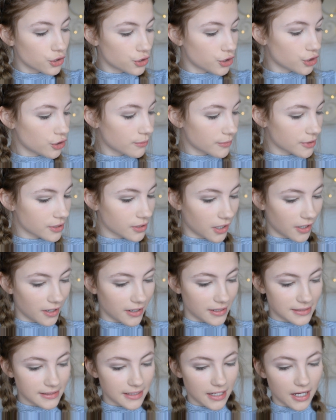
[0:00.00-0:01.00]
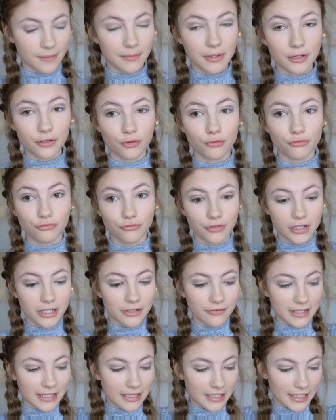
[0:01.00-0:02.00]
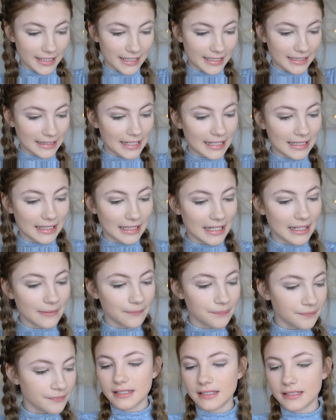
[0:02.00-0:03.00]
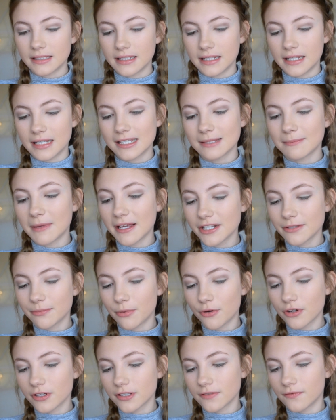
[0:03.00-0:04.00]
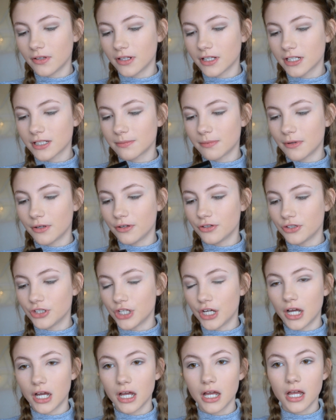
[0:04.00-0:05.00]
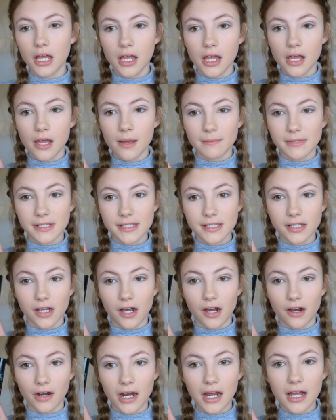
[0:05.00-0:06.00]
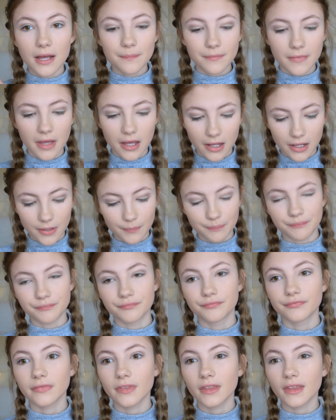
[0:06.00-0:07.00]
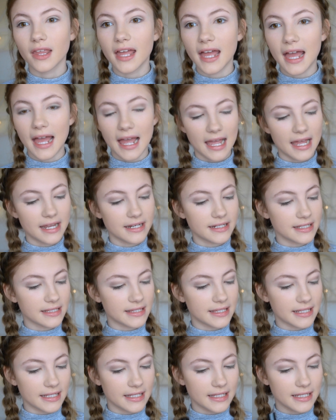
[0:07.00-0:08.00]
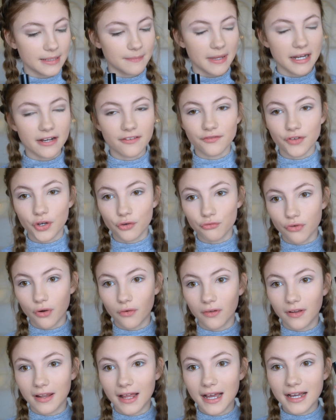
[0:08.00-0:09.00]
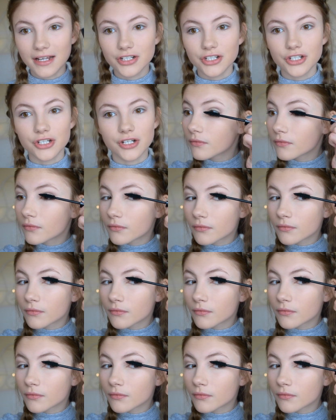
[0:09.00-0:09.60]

two mascaras that I've been really really liking lately. It's the Smashbox Full Exposure Mascara um, and the Benefit Roller Lash.